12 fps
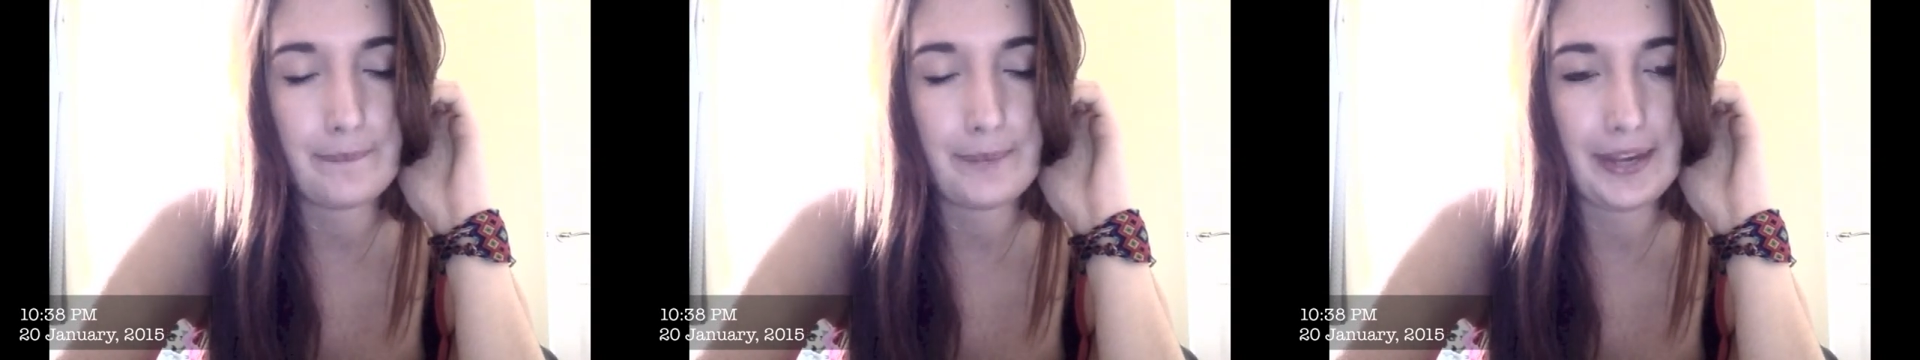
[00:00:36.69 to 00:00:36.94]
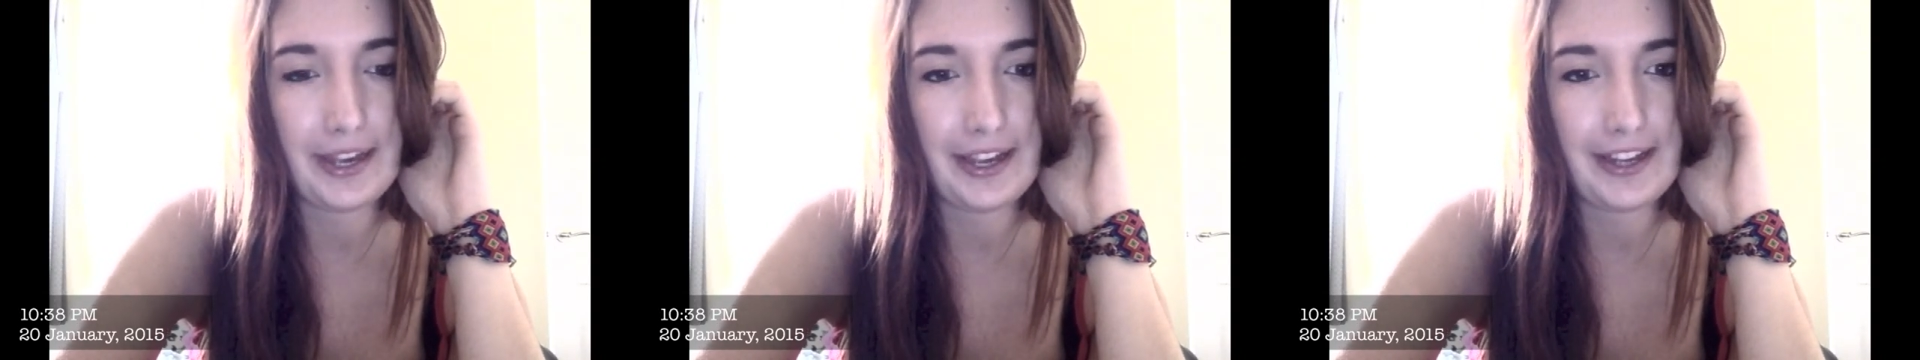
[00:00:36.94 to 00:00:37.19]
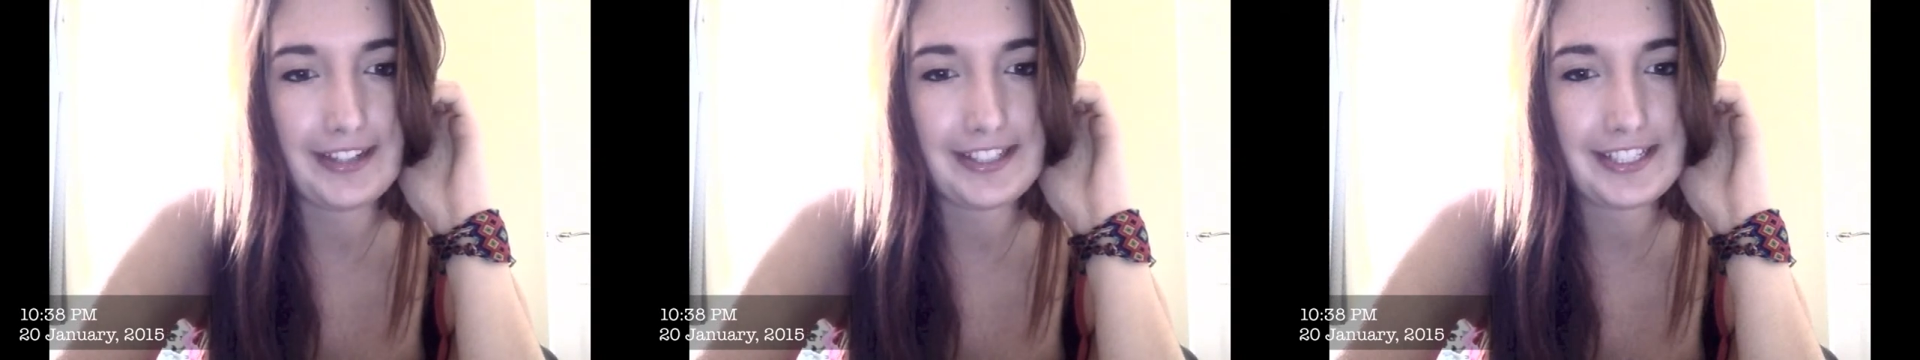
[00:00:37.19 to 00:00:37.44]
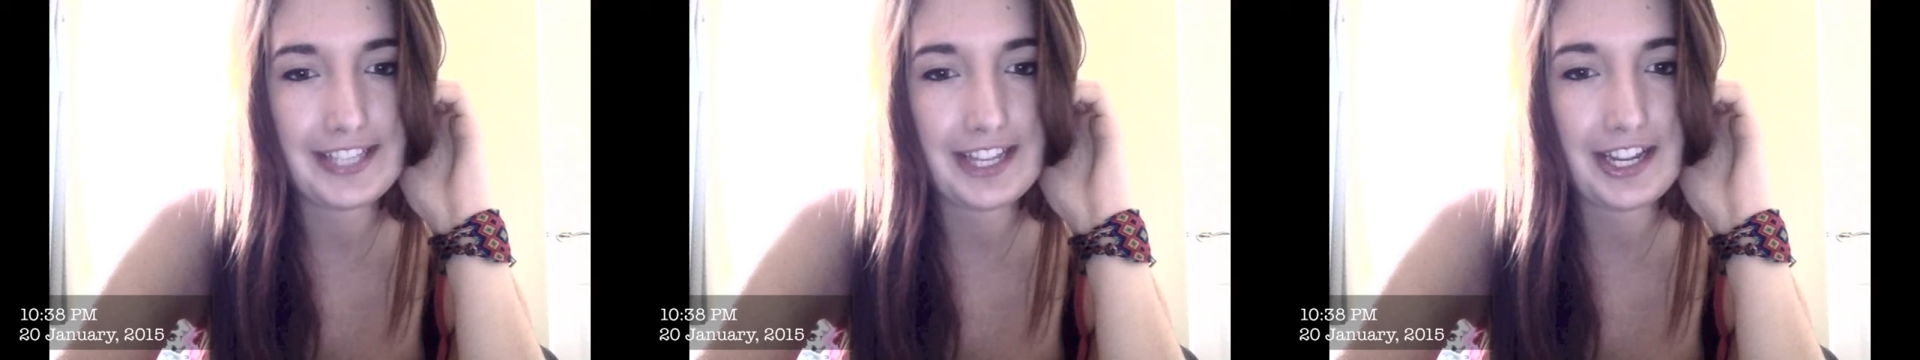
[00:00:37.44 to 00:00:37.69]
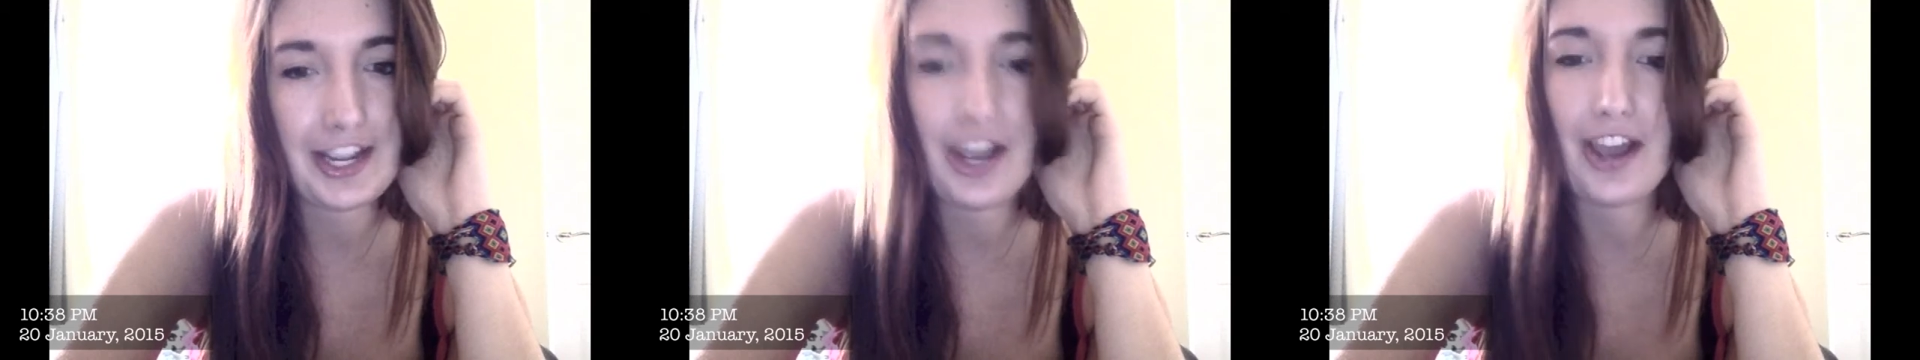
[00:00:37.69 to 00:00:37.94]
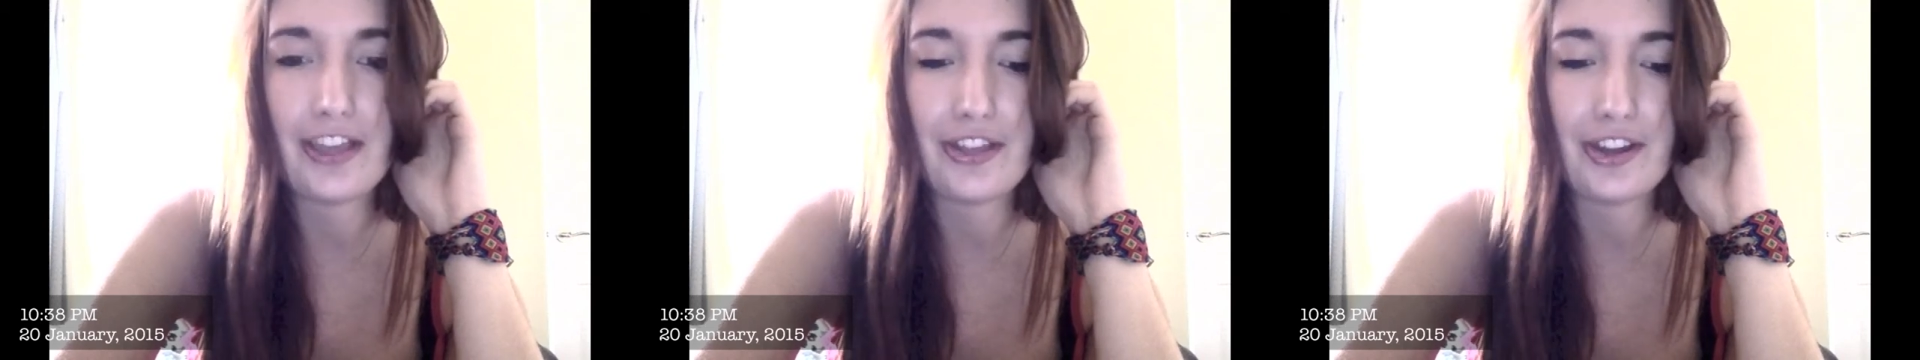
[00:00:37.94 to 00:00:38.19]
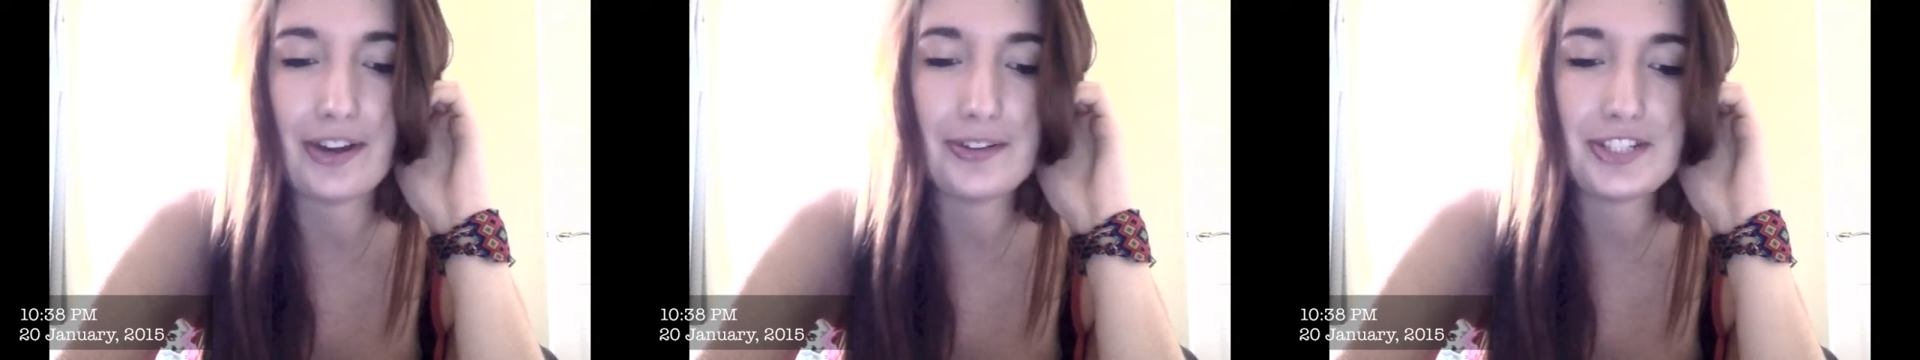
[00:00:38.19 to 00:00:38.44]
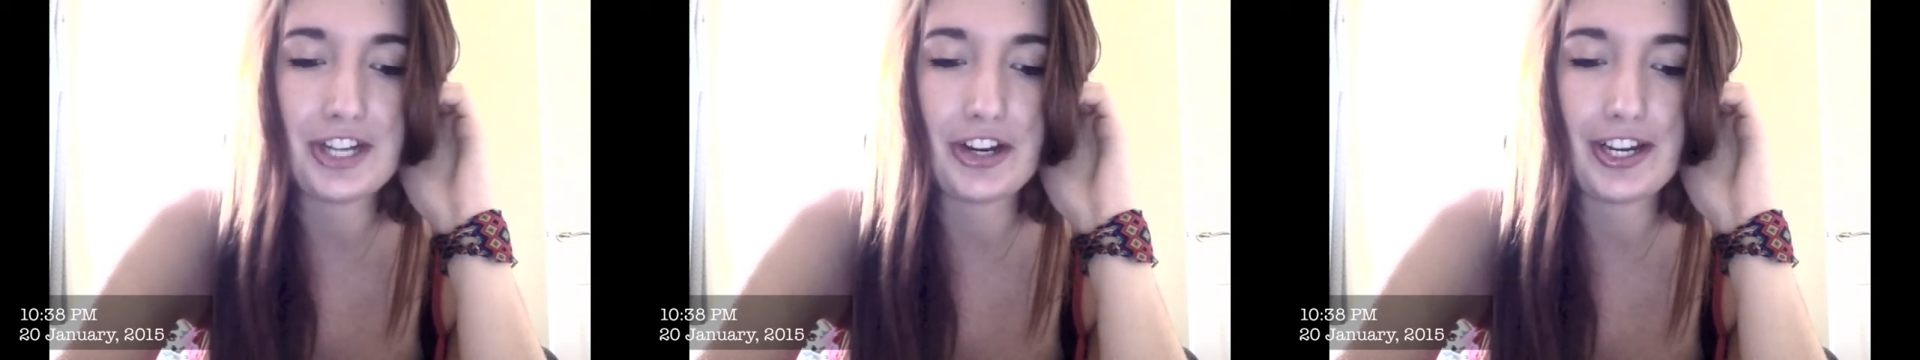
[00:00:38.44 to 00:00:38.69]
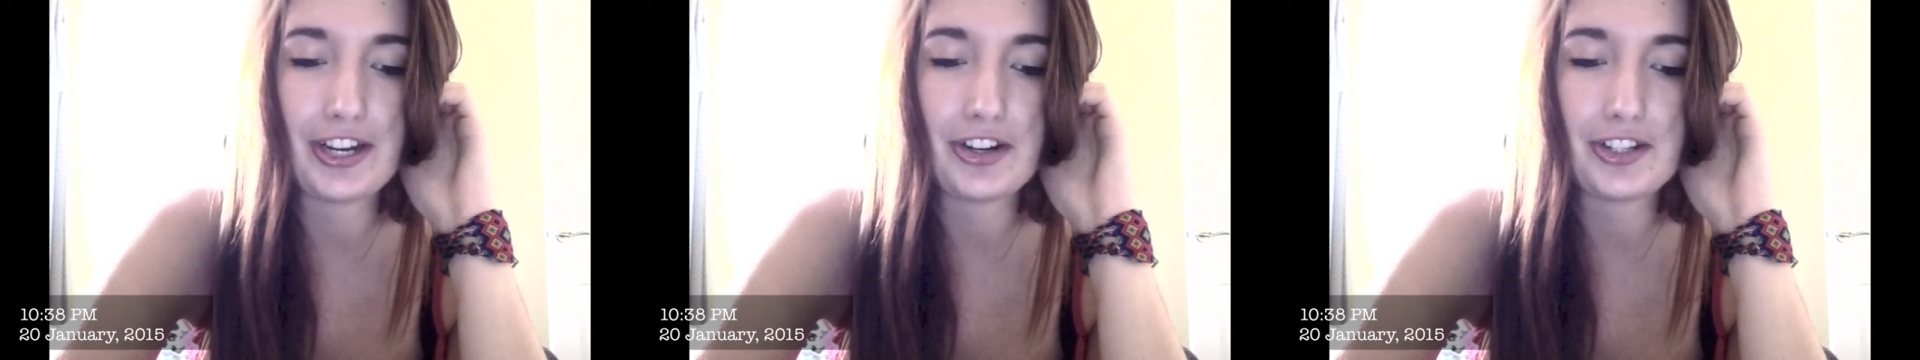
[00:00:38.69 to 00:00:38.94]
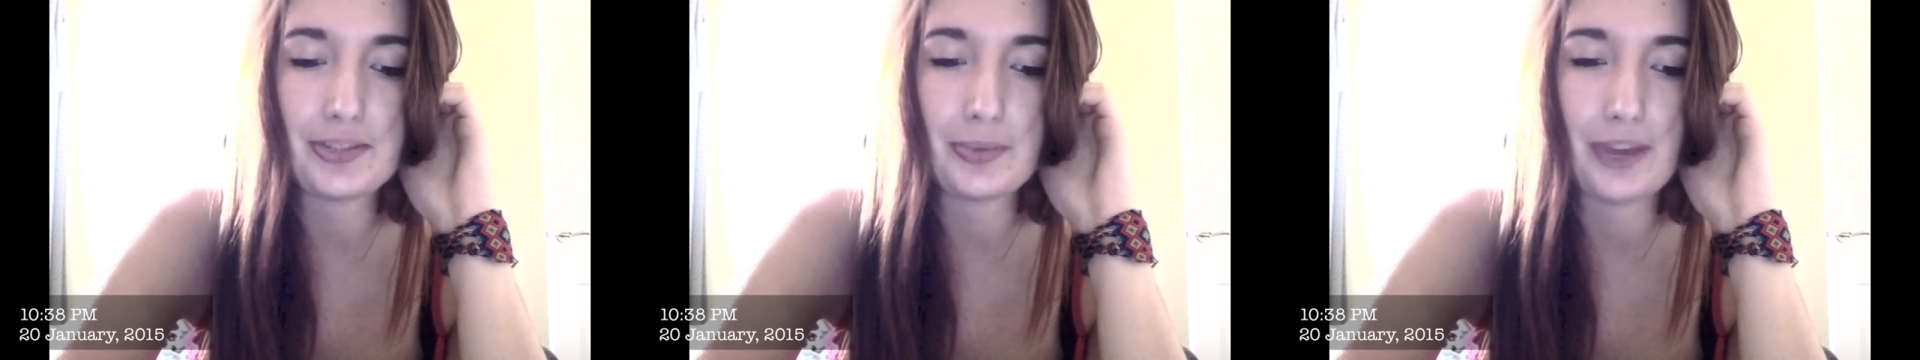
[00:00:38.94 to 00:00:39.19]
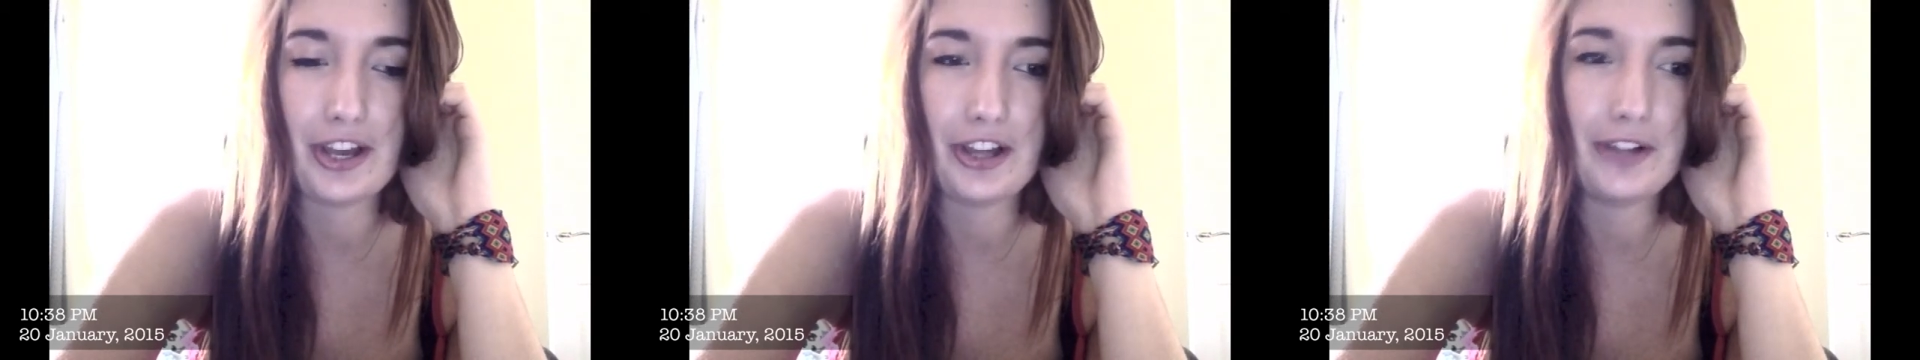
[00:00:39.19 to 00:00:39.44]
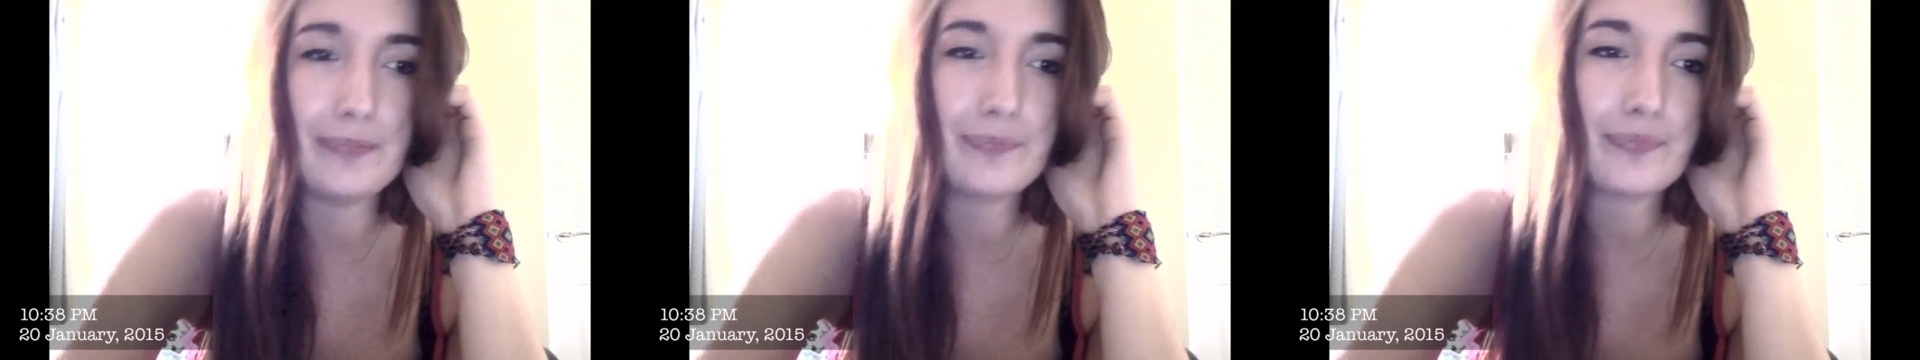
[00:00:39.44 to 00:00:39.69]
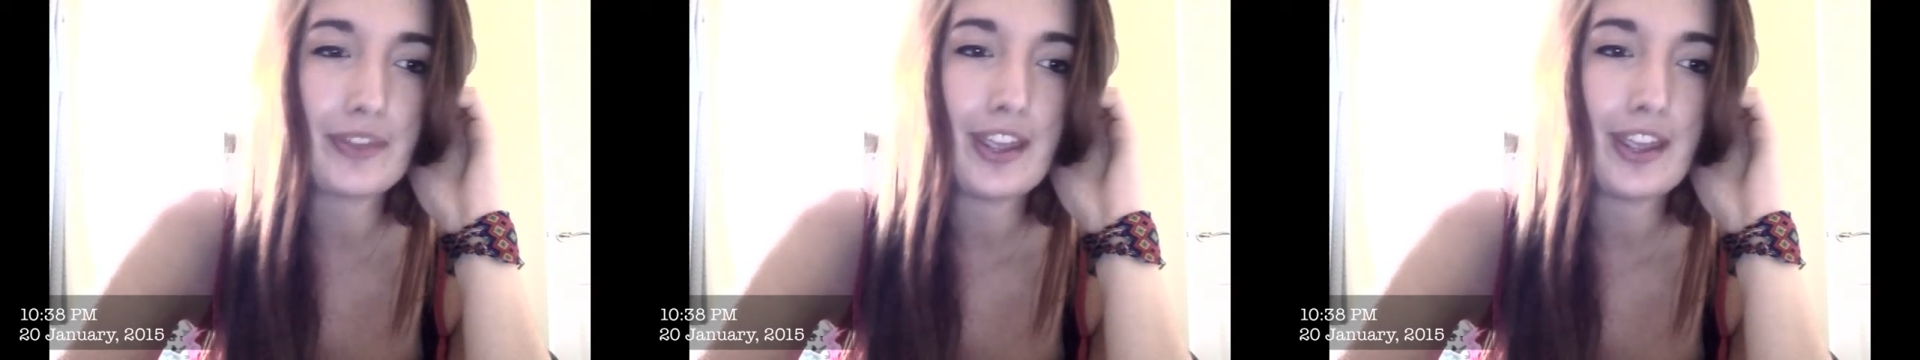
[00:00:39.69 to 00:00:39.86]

but I thought I would share it here as well.